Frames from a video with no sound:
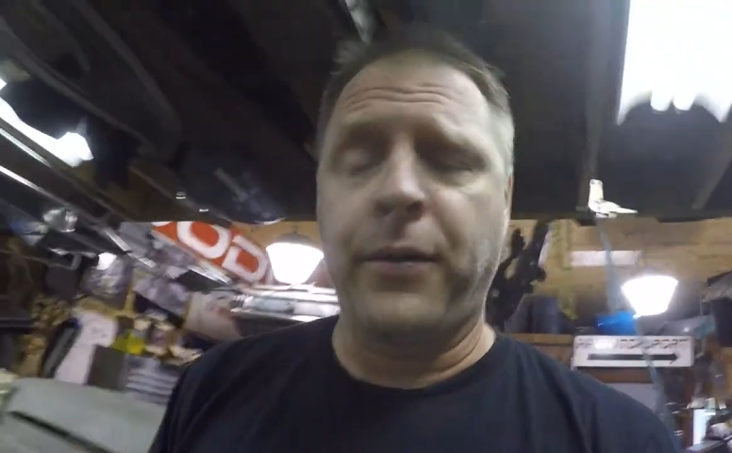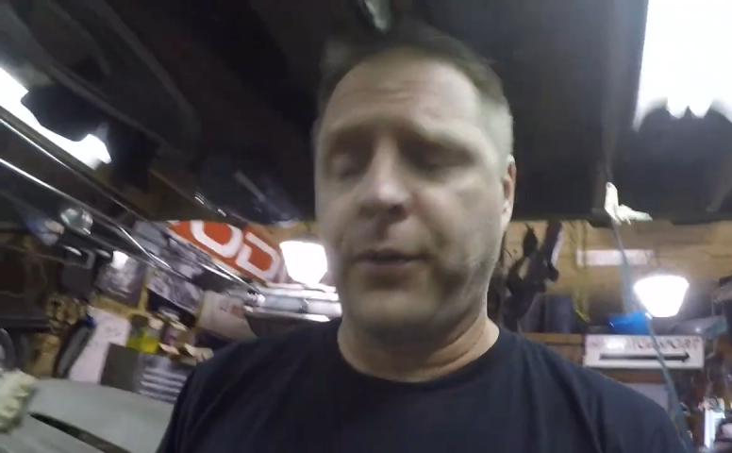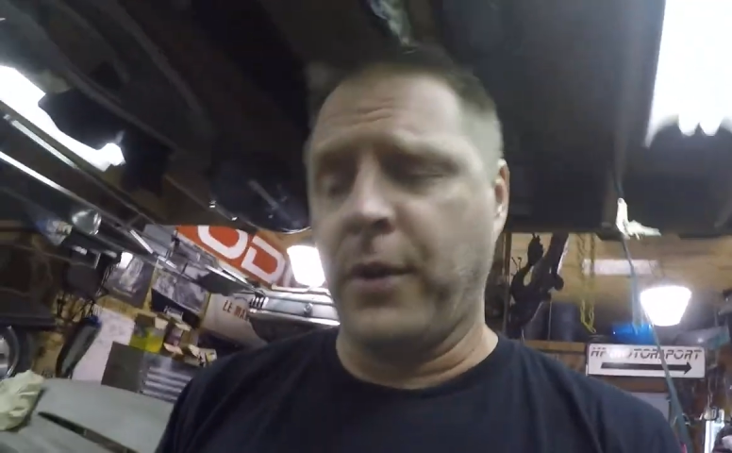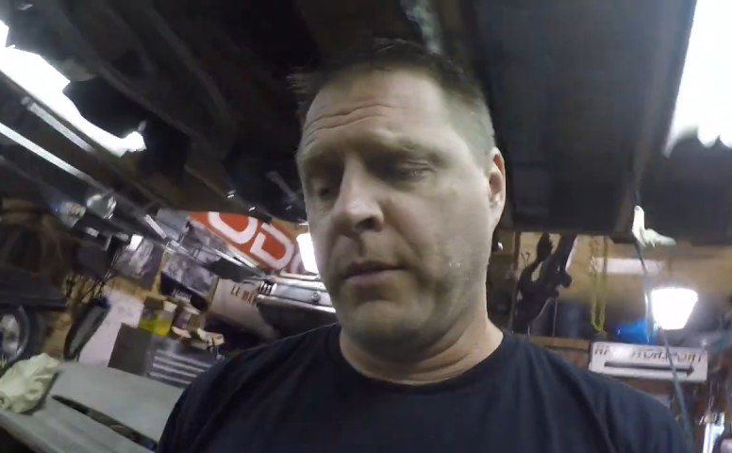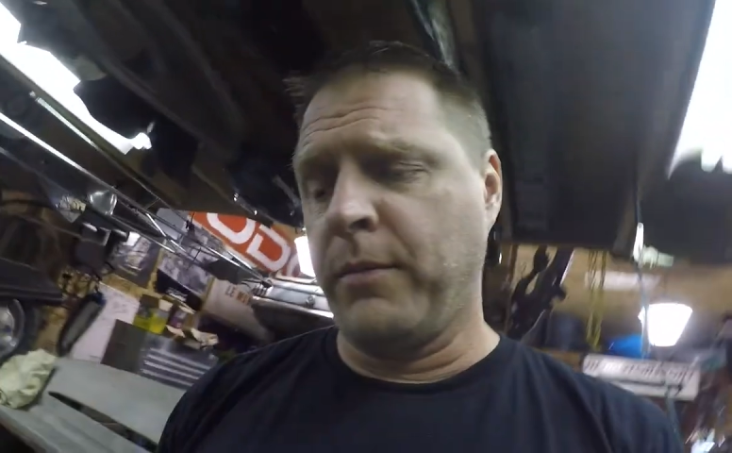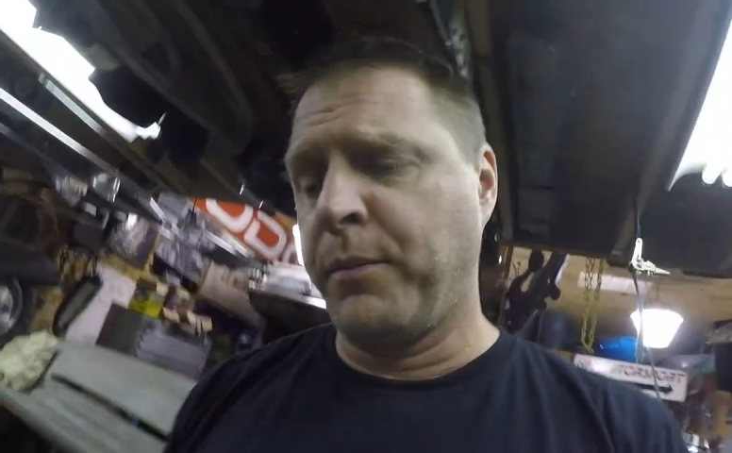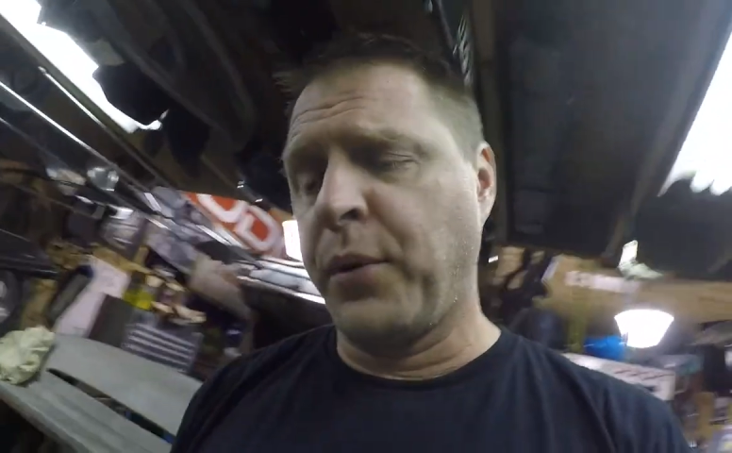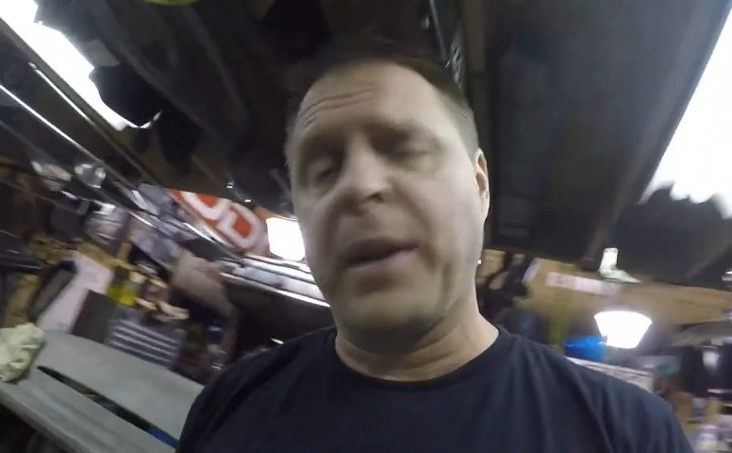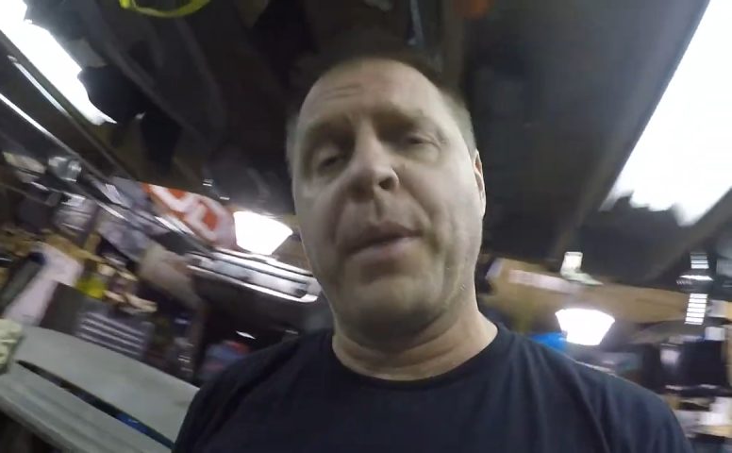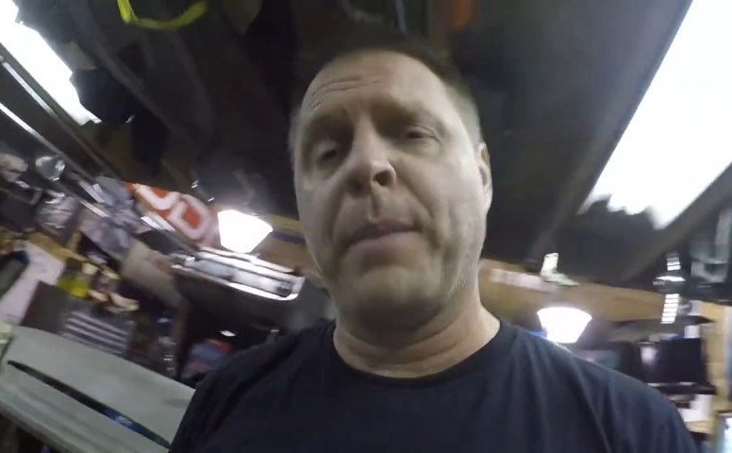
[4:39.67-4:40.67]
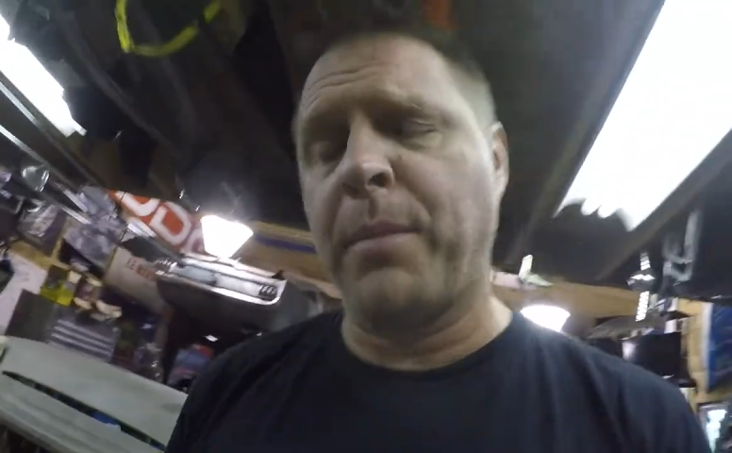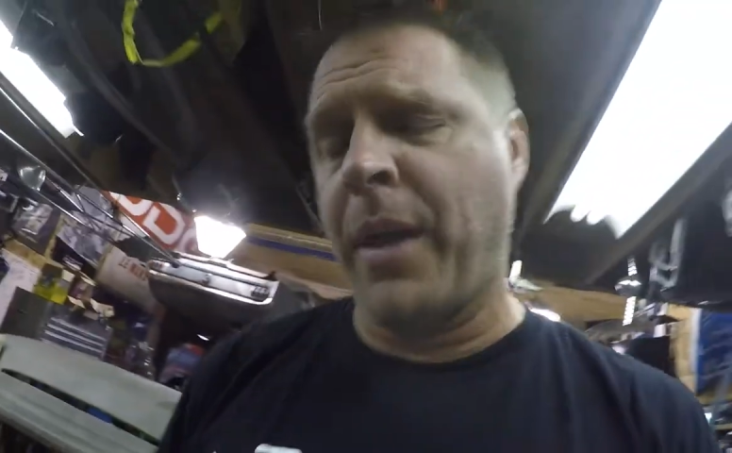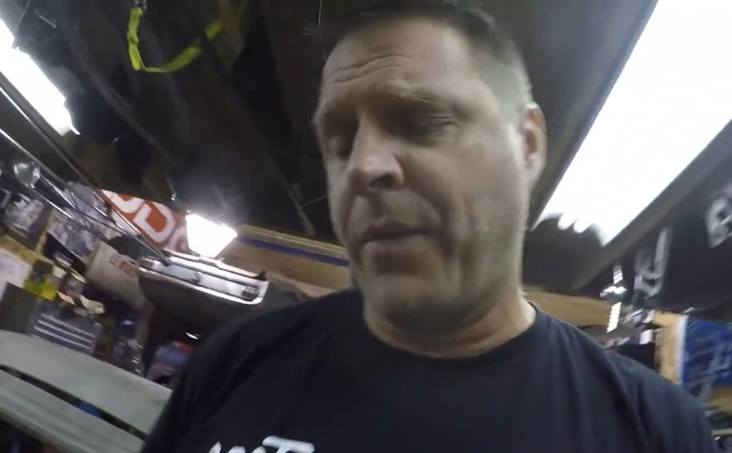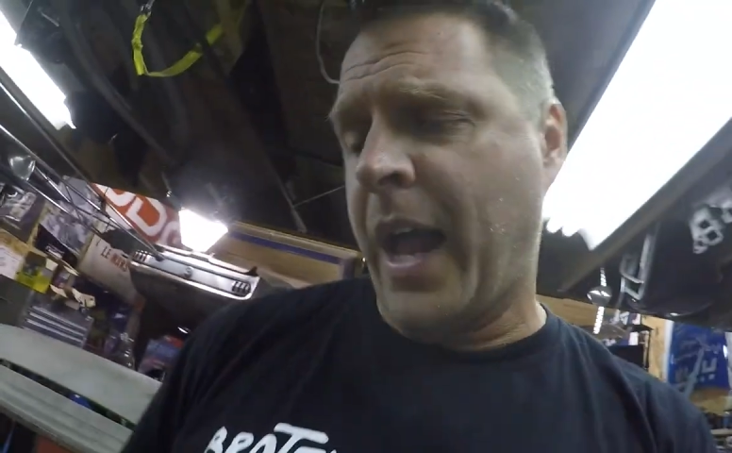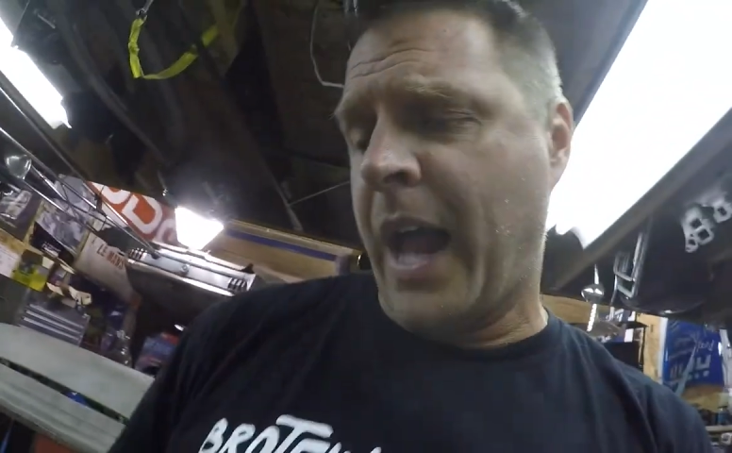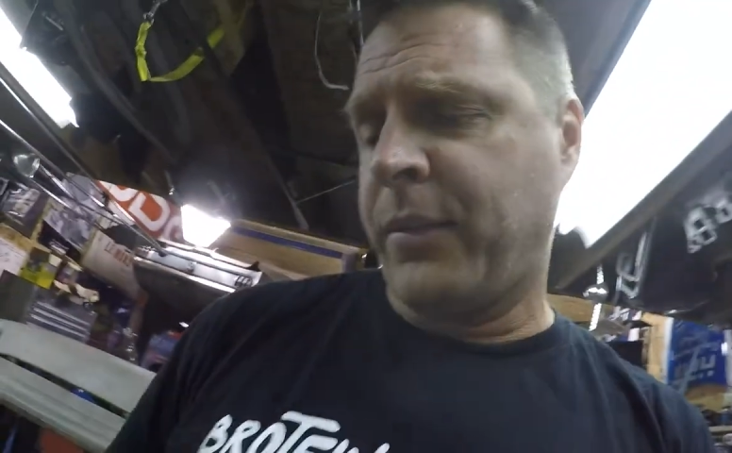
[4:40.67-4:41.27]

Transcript: So pretty pumped about that.